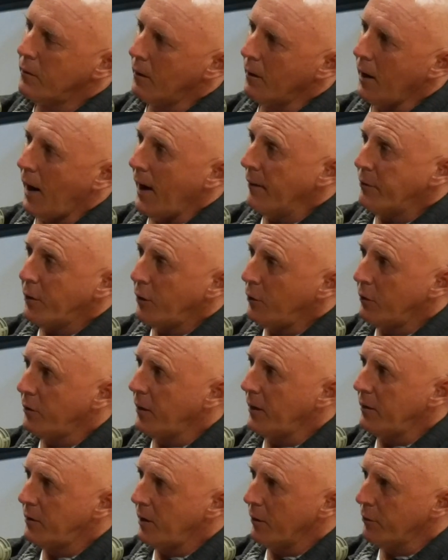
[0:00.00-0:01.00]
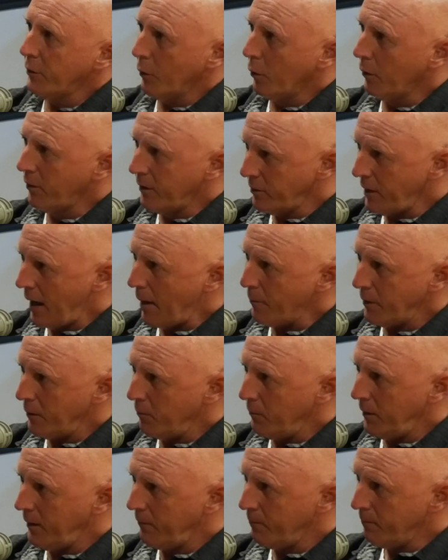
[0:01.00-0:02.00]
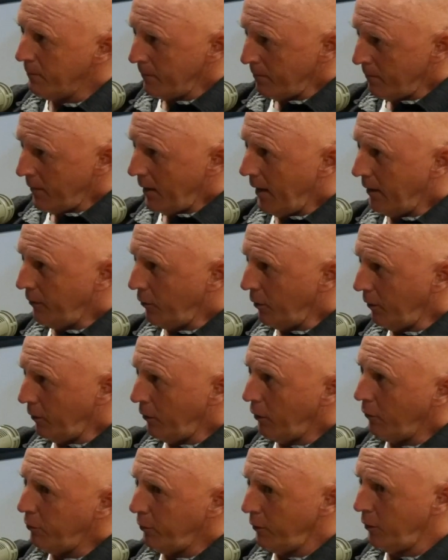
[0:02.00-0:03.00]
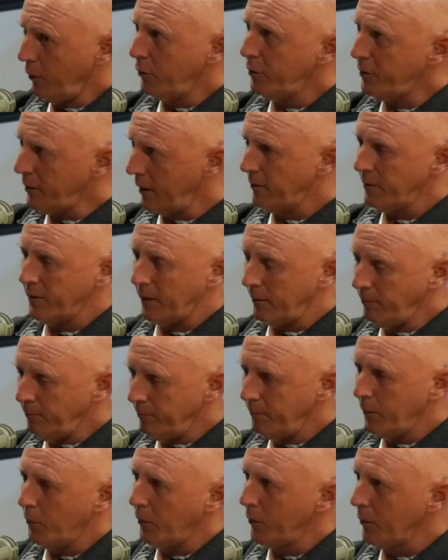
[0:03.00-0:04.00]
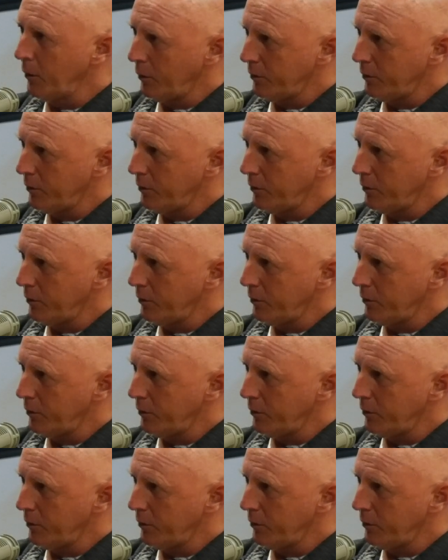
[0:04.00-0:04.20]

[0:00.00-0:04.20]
I have to do things different, or this happened to me. And do you sense that nobody really